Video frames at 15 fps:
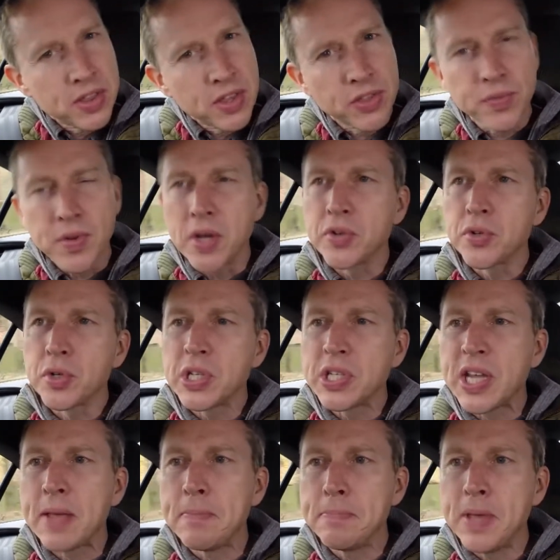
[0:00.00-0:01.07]
the
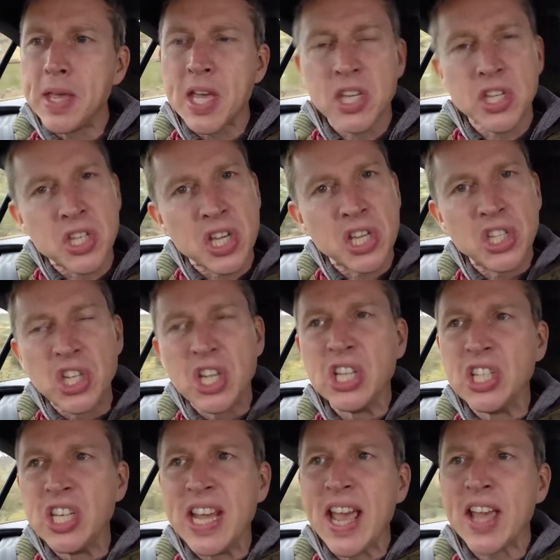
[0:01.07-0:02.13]
310 PS
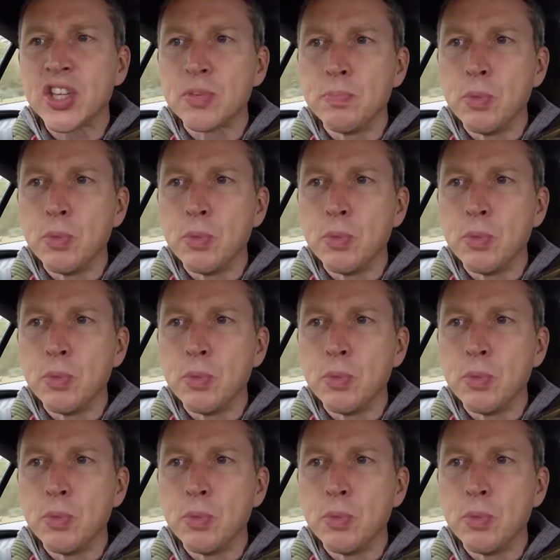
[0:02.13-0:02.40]
TTS